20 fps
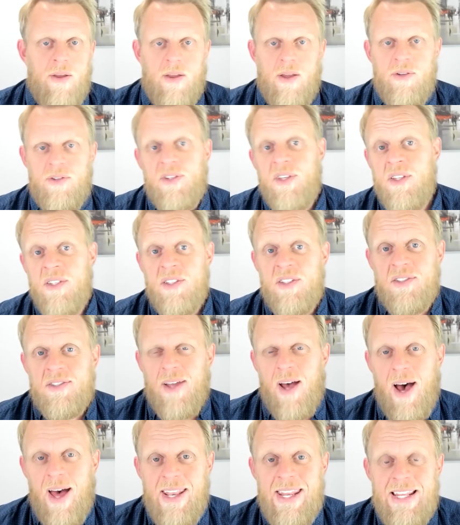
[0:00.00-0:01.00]
So since
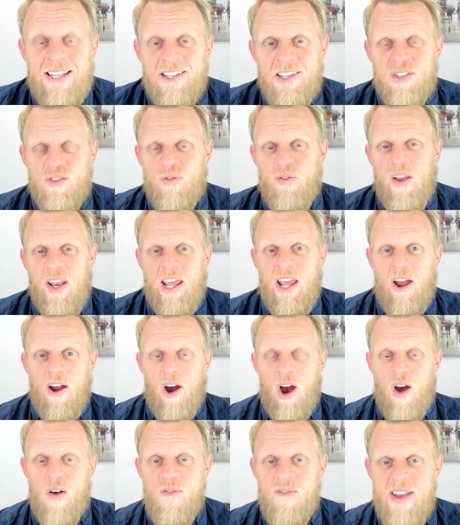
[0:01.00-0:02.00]
starting this video,
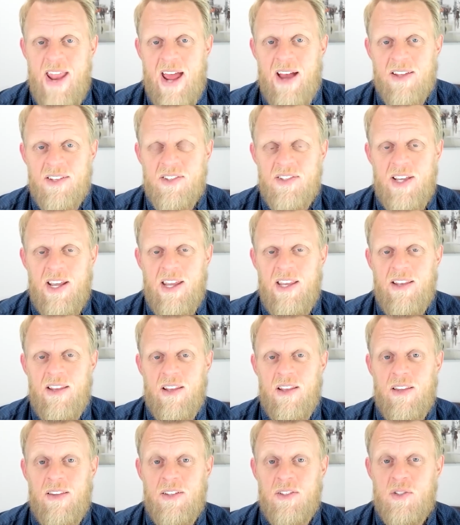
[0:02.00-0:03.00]
I've now seen
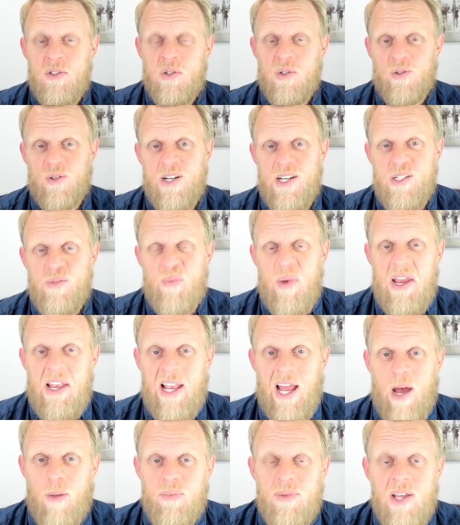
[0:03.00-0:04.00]
the story has been
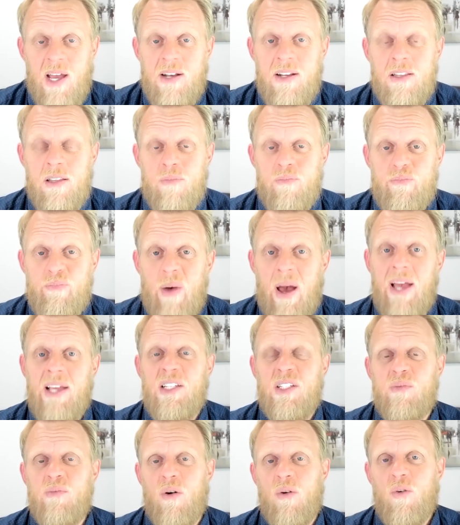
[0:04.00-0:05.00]
updated. The
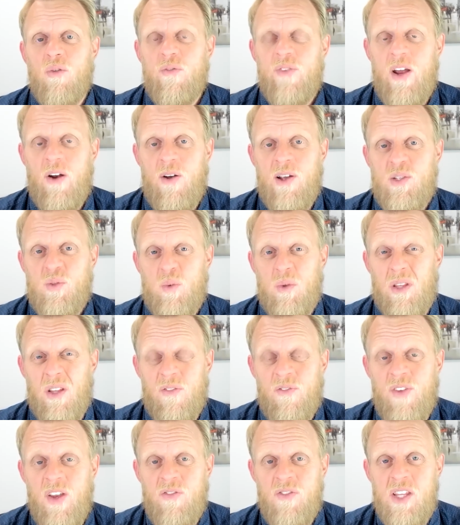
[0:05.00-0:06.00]
base model variants with the
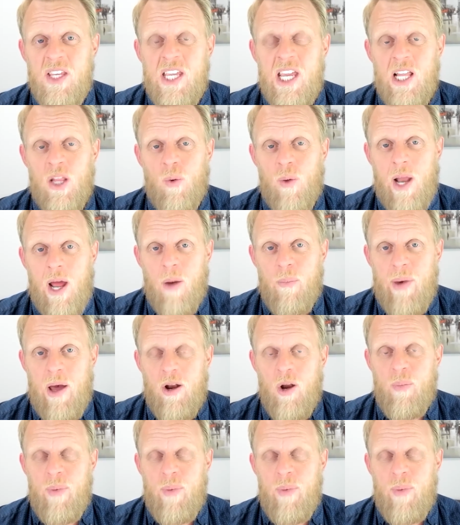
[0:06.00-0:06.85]
fifty kilowatt hour battery